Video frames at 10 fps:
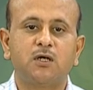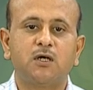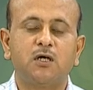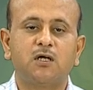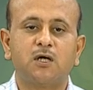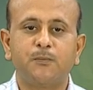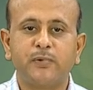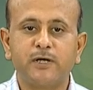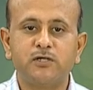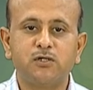in
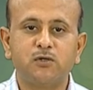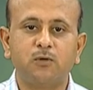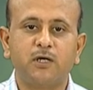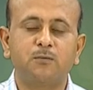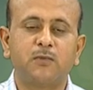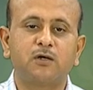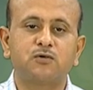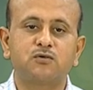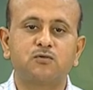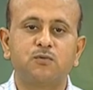comparison to light
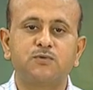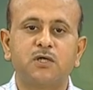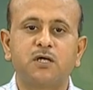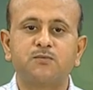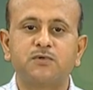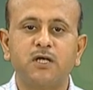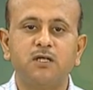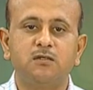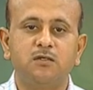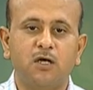microscopes are upside
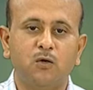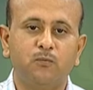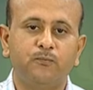down.